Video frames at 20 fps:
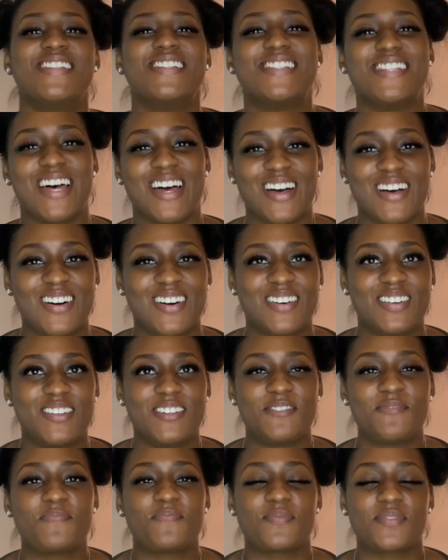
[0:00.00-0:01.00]

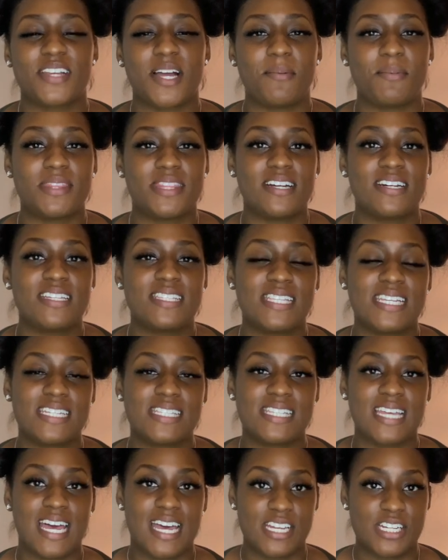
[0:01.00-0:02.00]
So I'm a
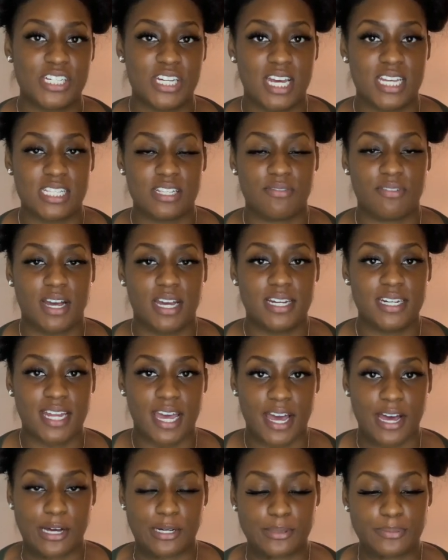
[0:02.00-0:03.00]
36H as of right
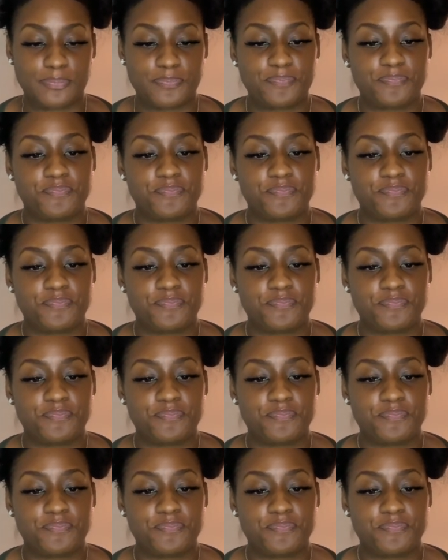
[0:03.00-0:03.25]
now.